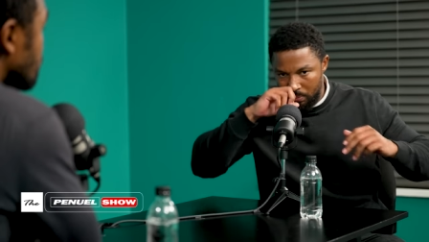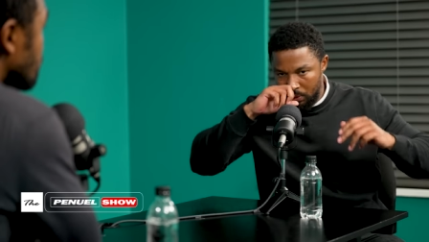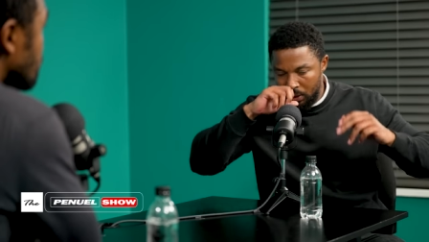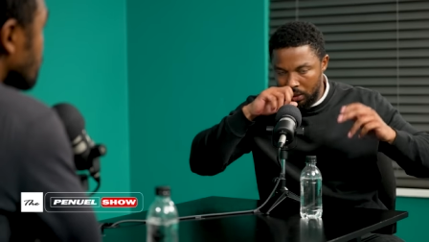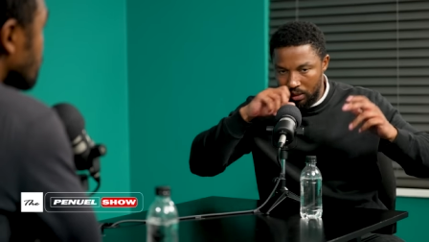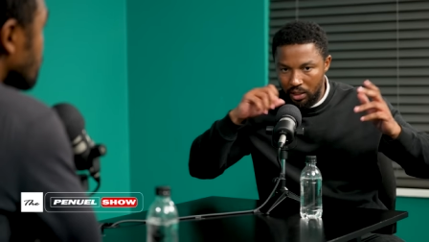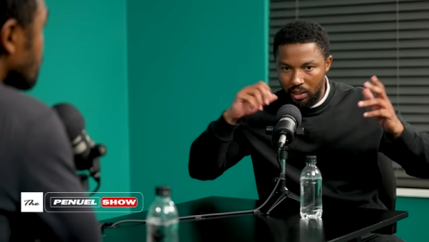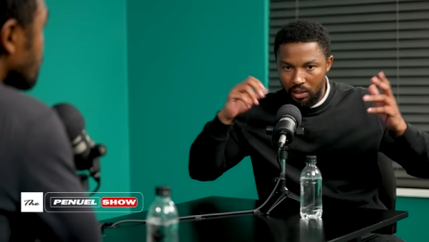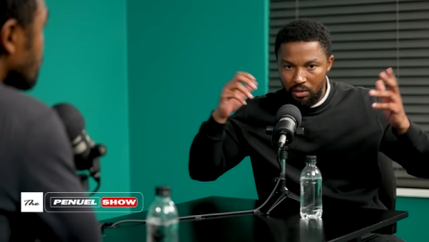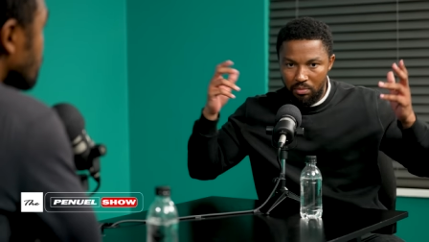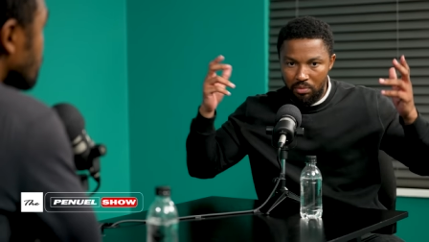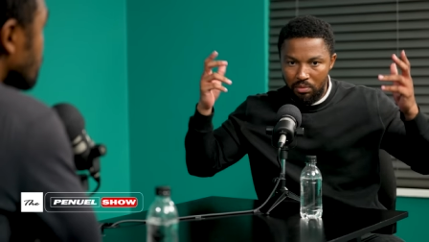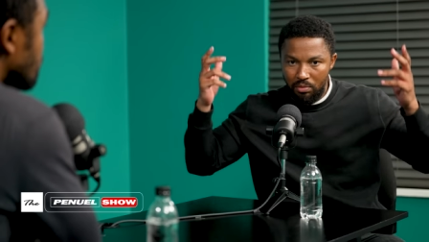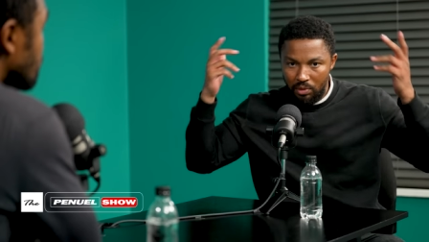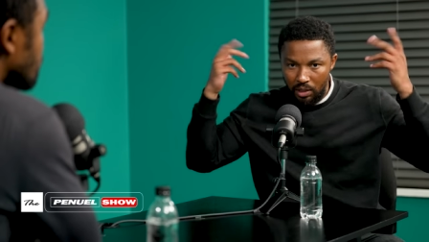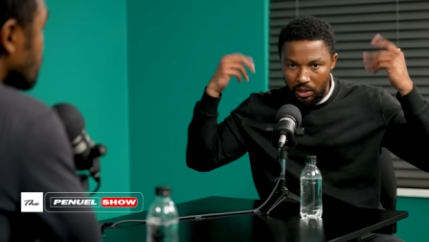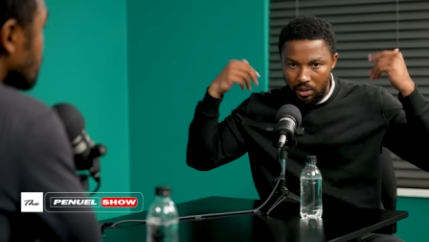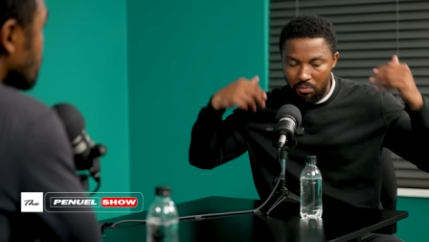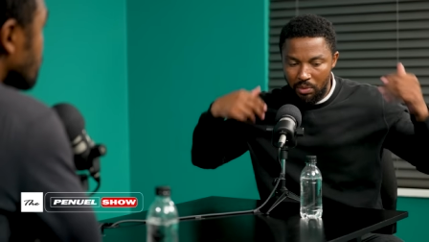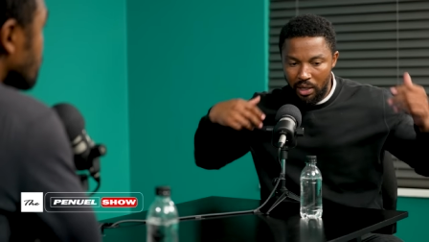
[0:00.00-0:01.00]
again,
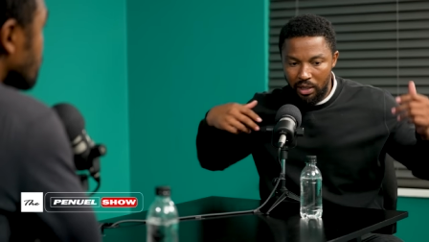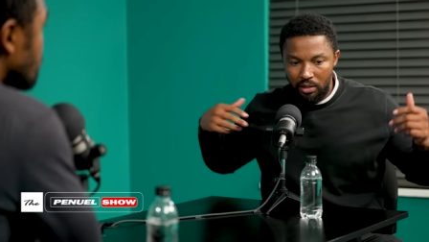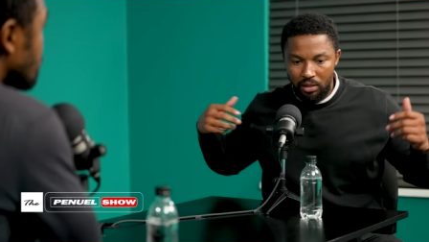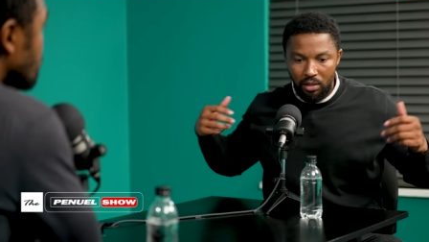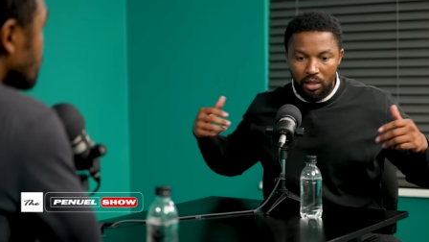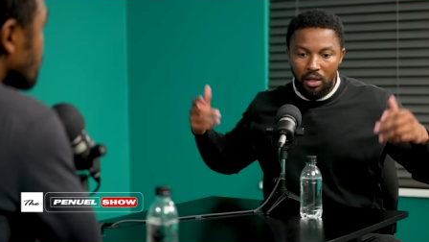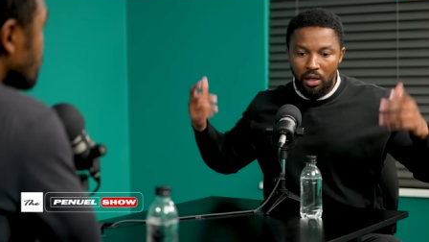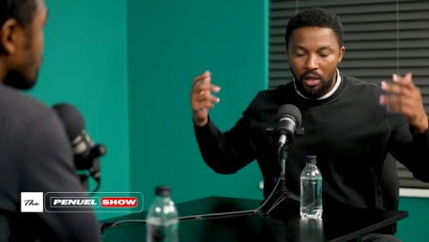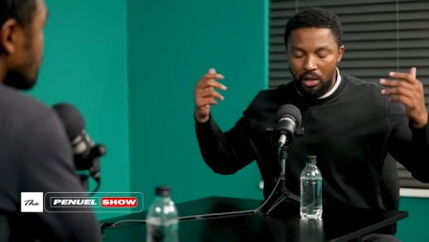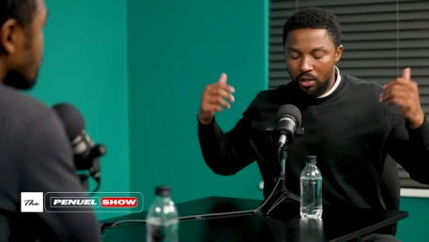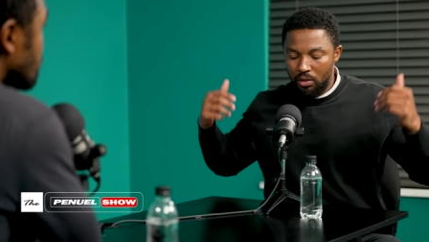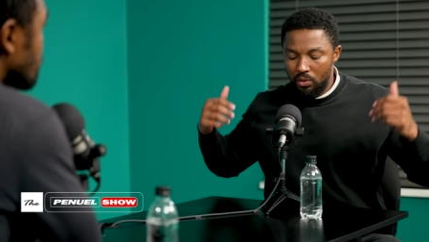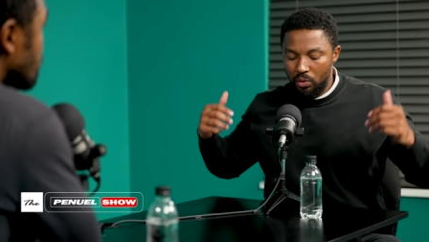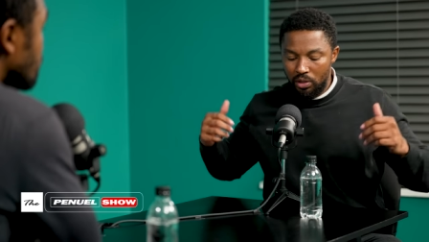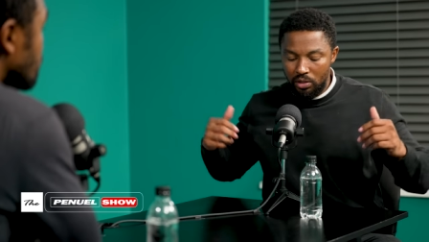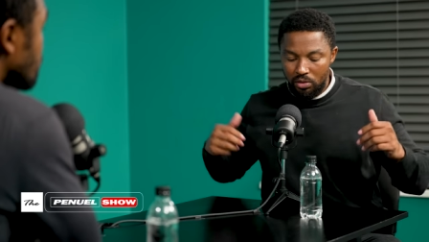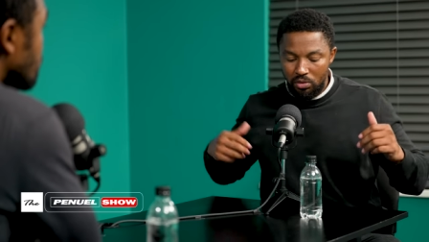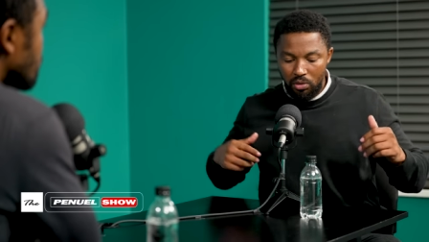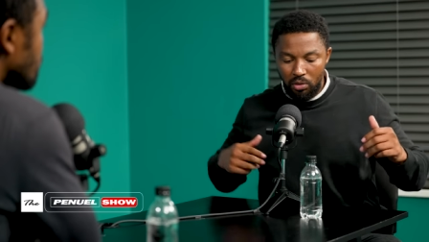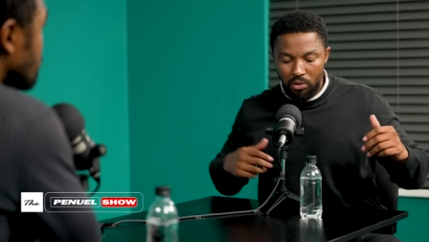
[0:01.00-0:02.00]
in my
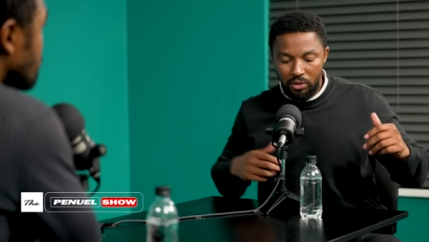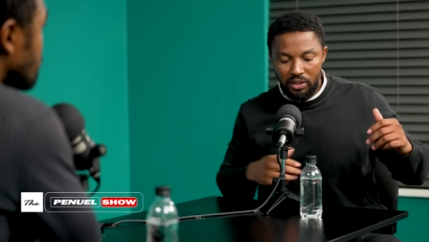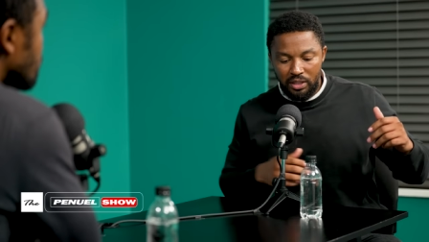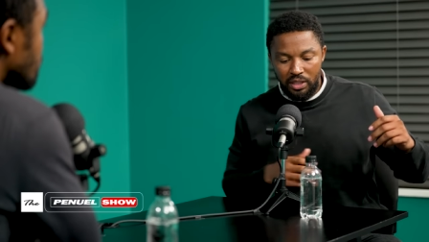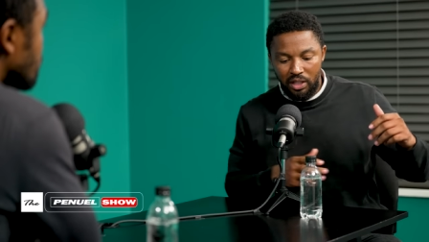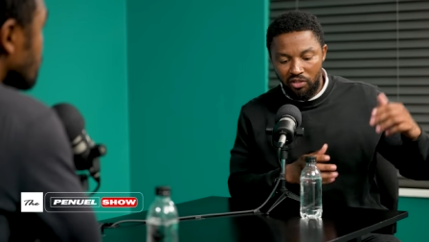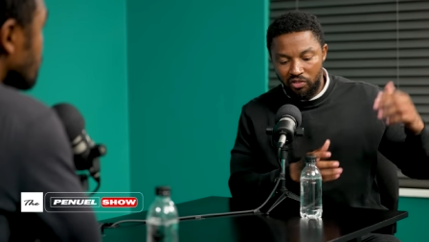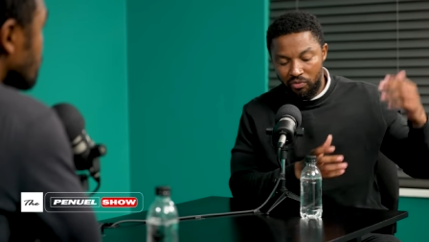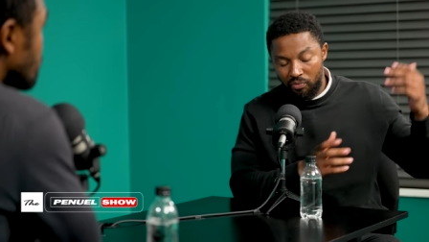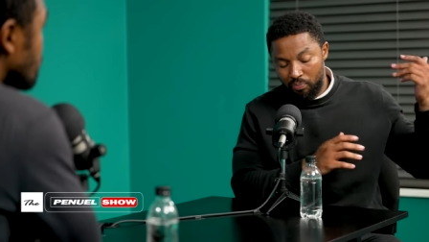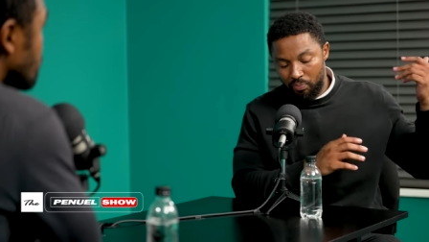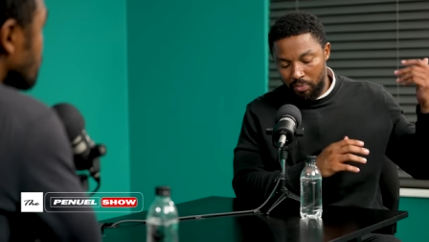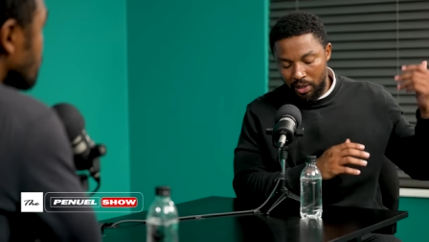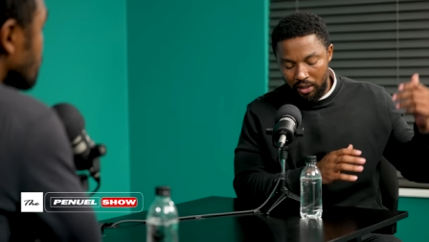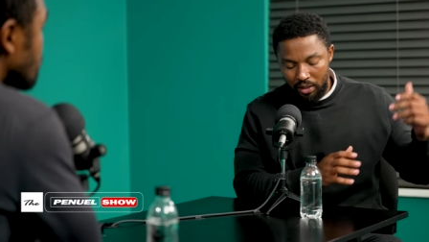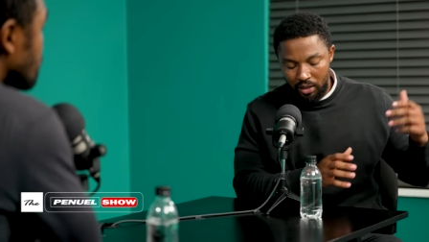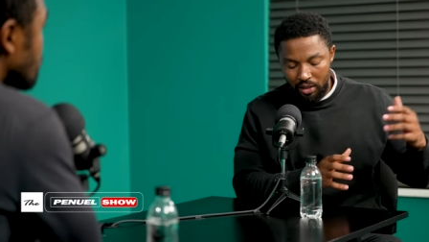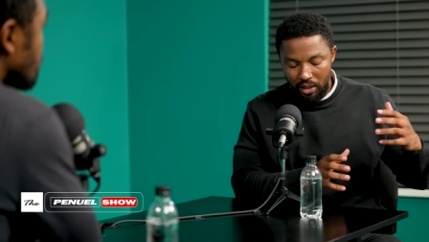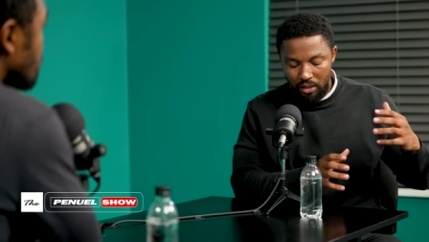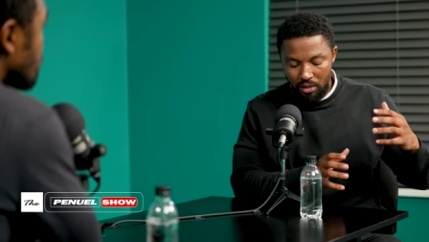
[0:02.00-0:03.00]
22-year-old self
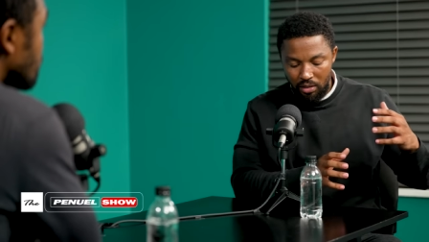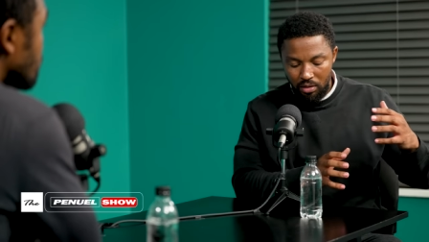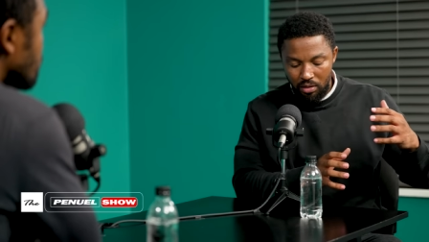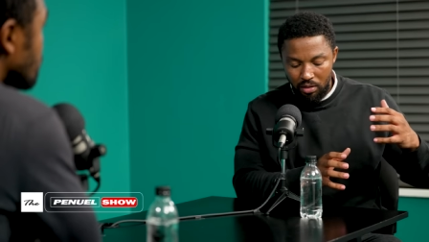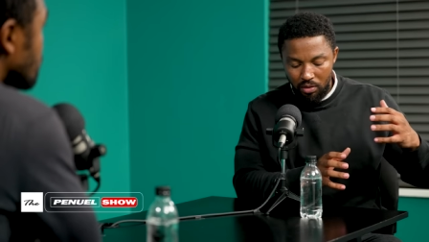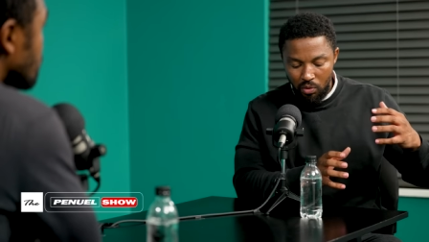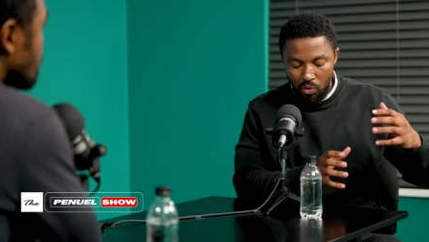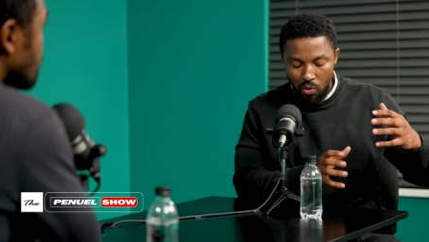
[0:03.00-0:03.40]
back then,